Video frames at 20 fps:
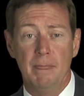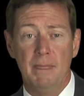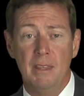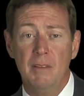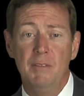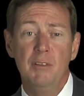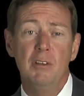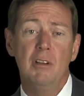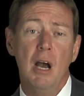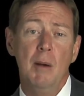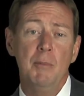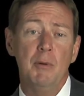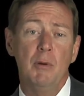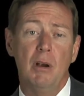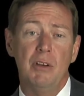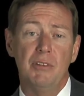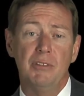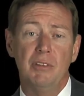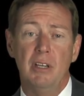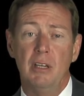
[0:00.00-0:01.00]
If you come to
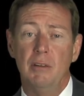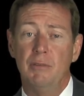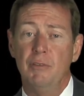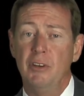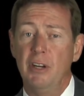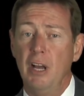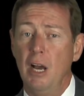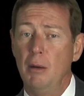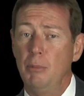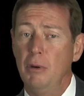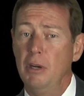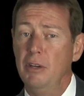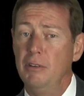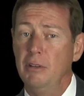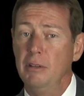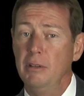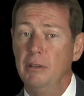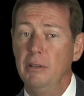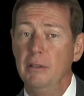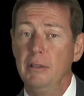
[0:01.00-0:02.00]
our center for an
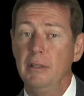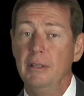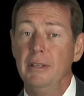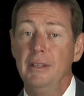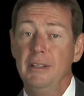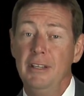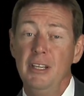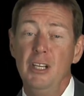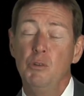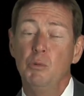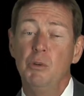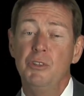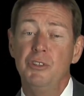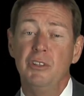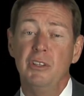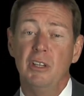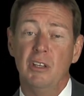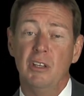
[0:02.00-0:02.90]
operation, here's what you can